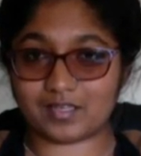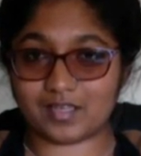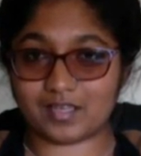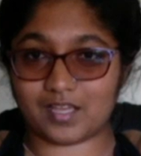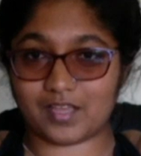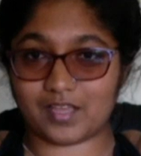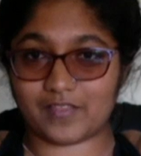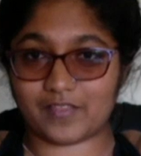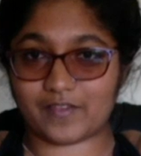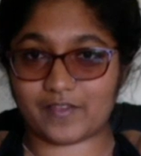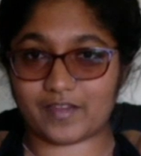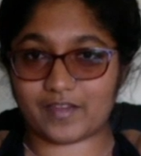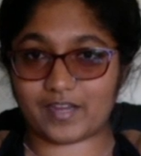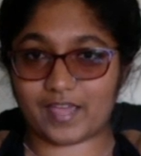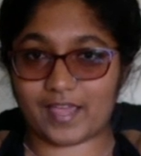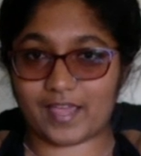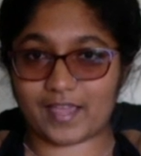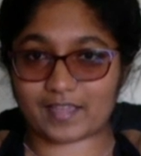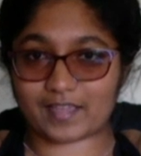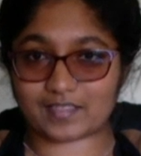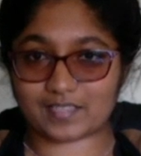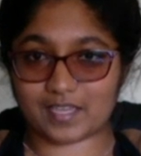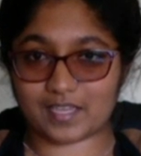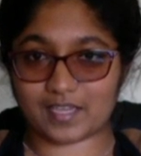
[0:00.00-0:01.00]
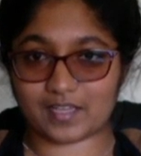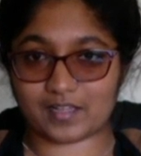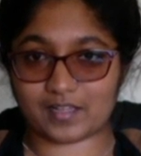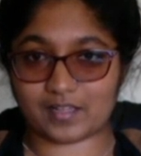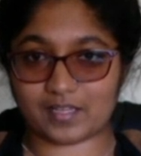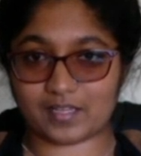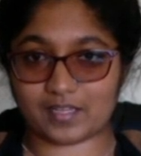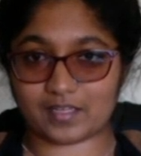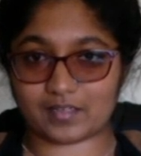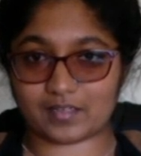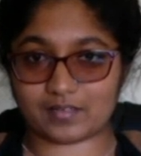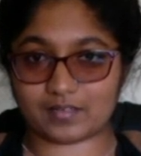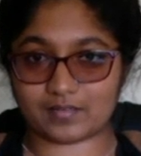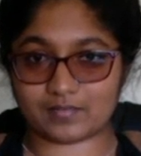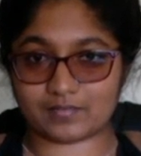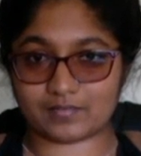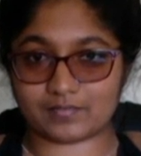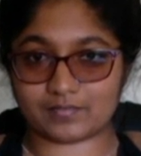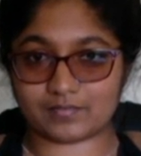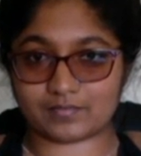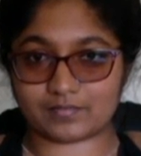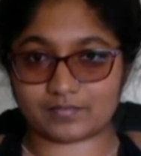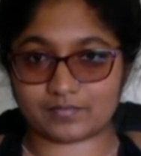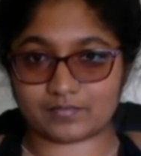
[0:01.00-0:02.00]
And then exhaling,
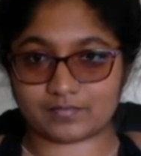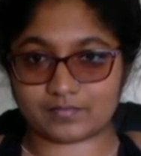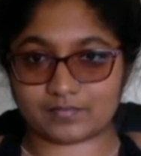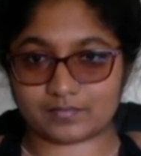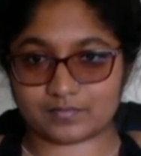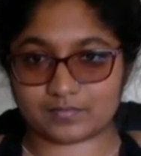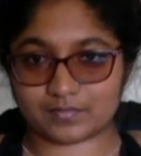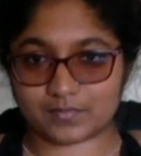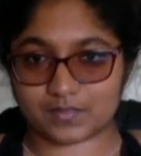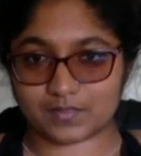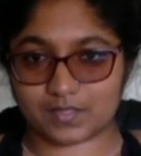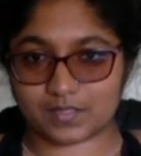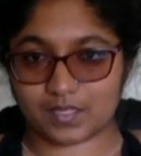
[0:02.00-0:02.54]
and